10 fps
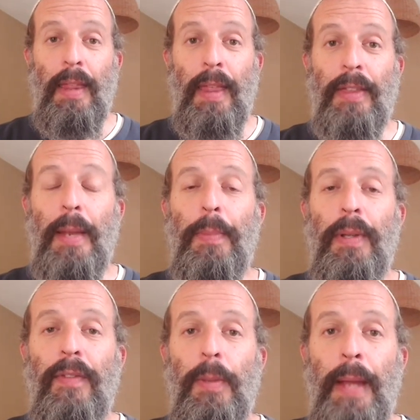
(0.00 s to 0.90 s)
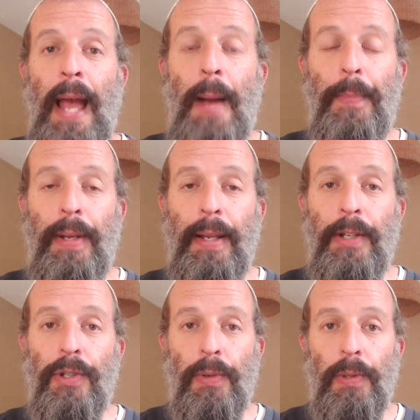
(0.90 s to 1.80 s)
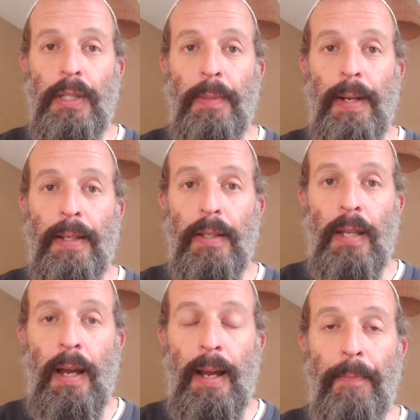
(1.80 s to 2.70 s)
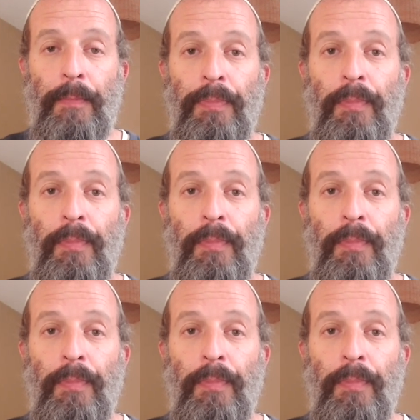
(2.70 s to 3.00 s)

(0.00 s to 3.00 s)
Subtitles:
that they believed to be happening in Jerusalem at the time.